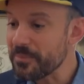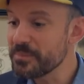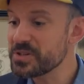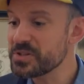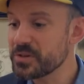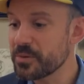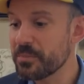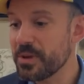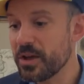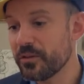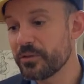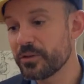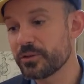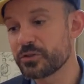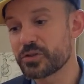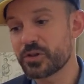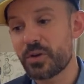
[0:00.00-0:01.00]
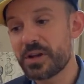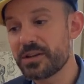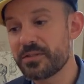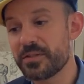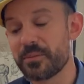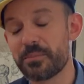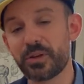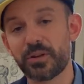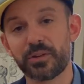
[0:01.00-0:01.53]
Mr. Melville
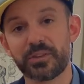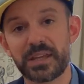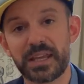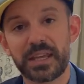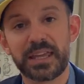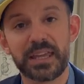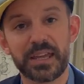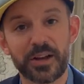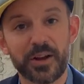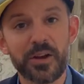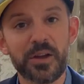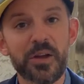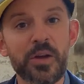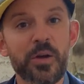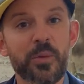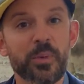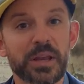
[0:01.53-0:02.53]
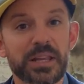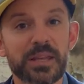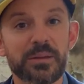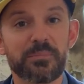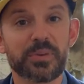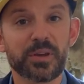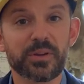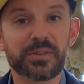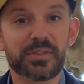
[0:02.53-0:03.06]
joined the building here when he
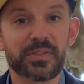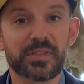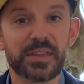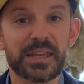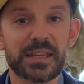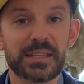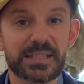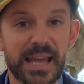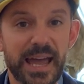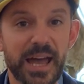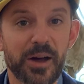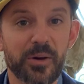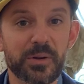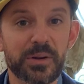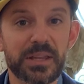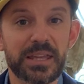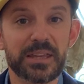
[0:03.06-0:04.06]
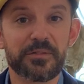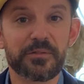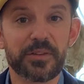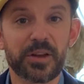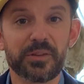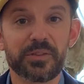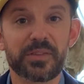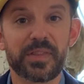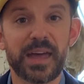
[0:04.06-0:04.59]
built the town. He
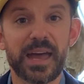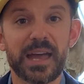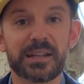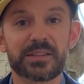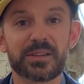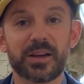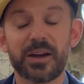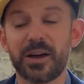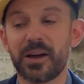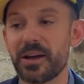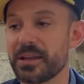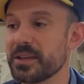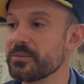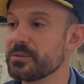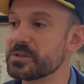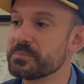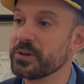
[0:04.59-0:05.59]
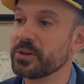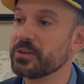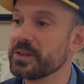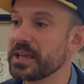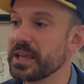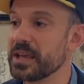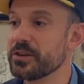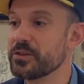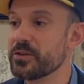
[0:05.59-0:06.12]
felt that uh, he was
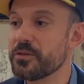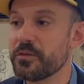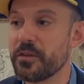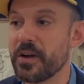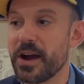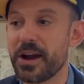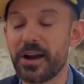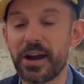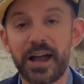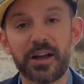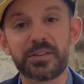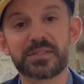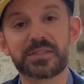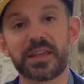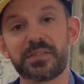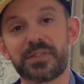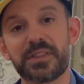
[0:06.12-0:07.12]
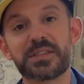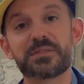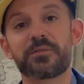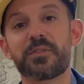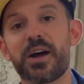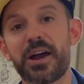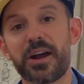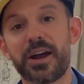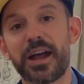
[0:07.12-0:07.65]
building a new firehouse, that this
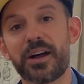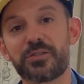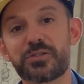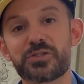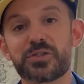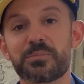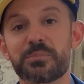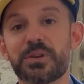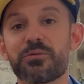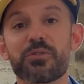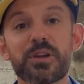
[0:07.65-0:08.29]
firehouse should be